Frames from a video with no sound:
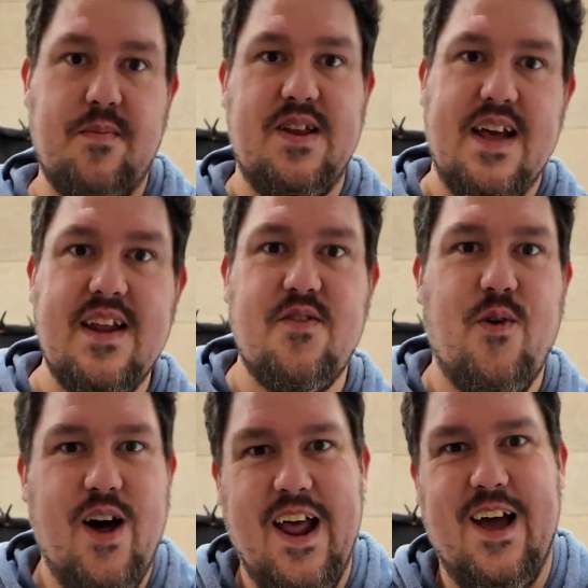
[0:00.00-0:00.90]
I mean, that is
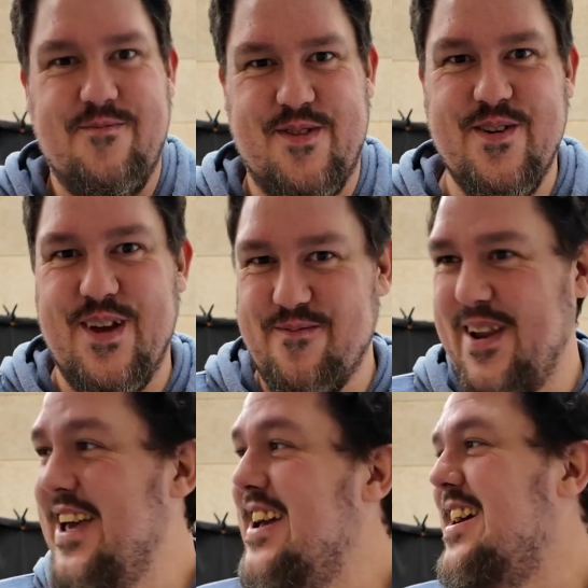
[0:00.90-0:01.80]
what I'm doing,
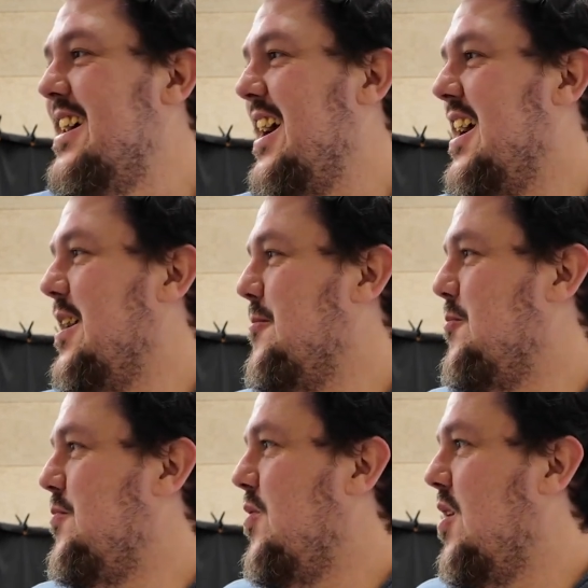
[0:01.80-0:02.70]
but
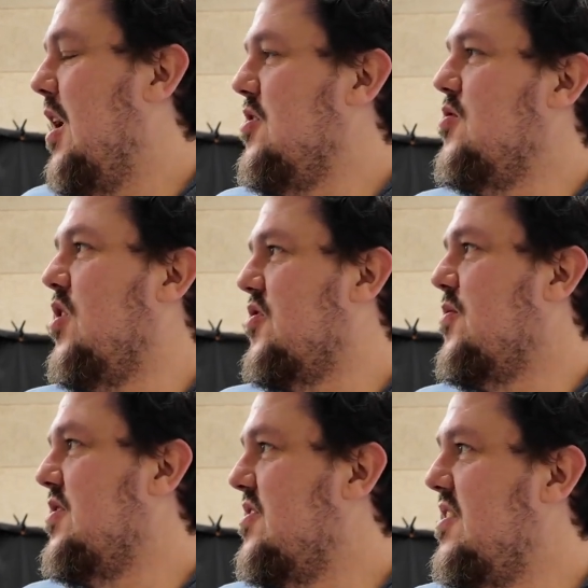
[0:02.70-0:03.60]
I do also
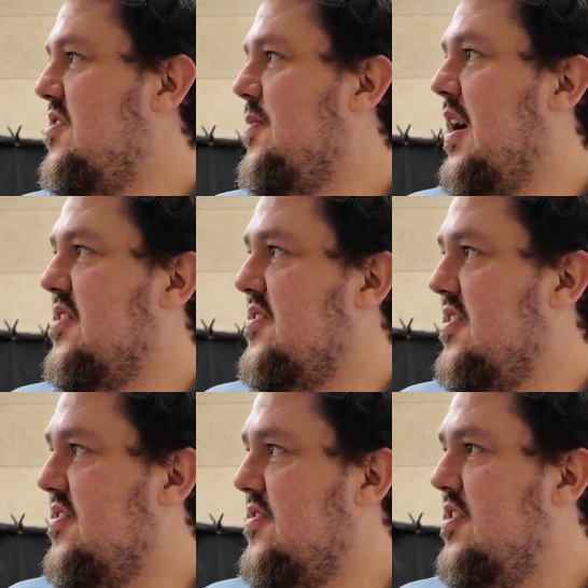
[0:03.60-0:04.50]
want these behind the
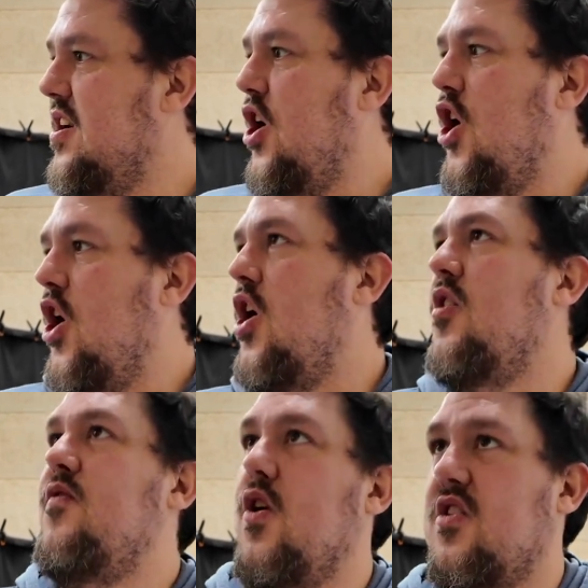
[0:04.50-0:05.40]
scenes
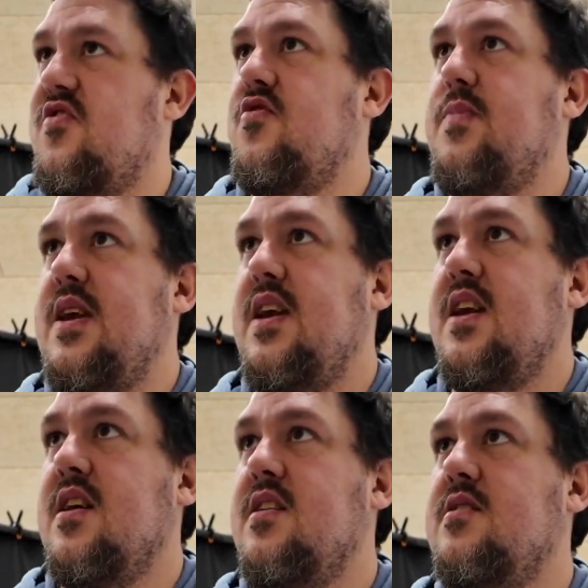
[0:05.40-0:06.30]
vlogs to be,